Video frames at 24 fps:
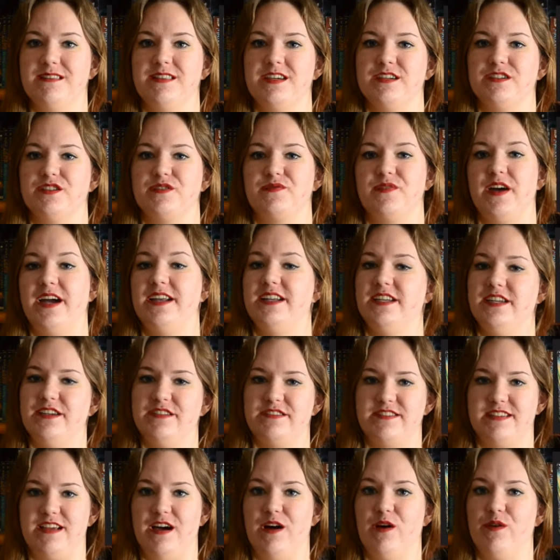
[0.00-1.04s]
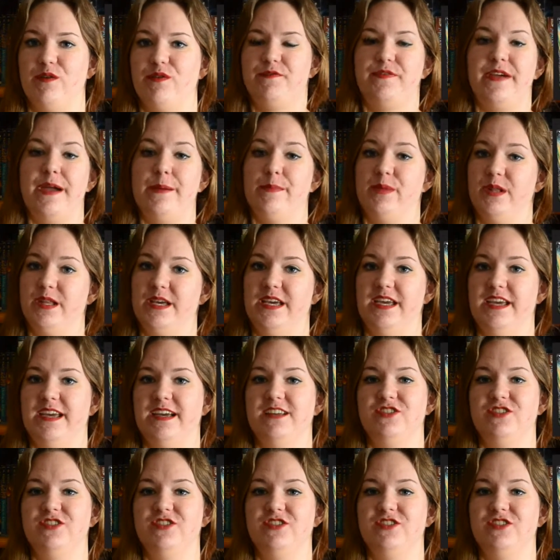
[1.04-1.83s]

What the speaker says: There's finding yourself, family,